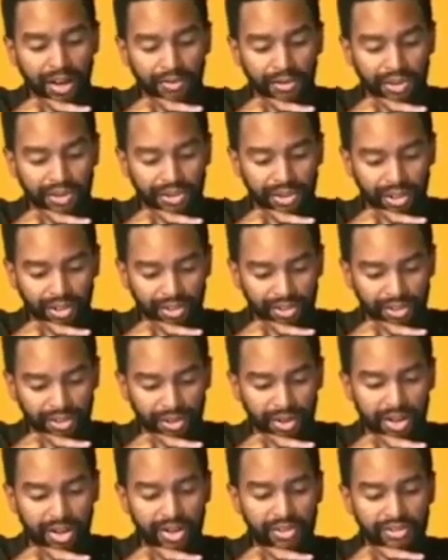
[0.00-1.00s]
every
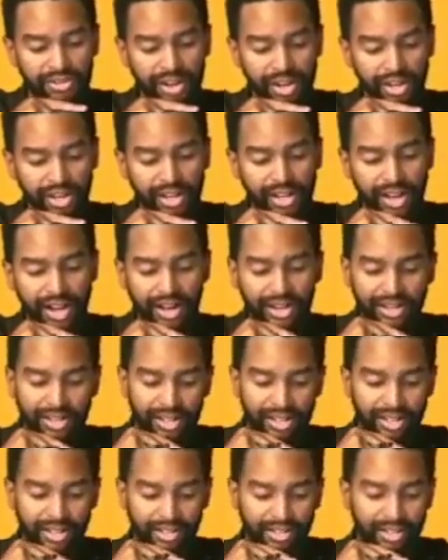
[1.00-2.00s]
shelter, checking
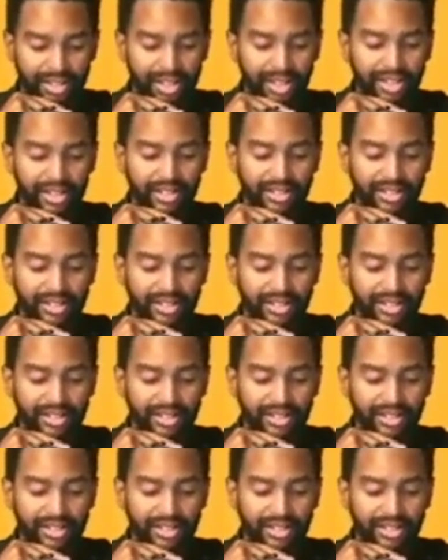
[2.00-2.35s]
IDs.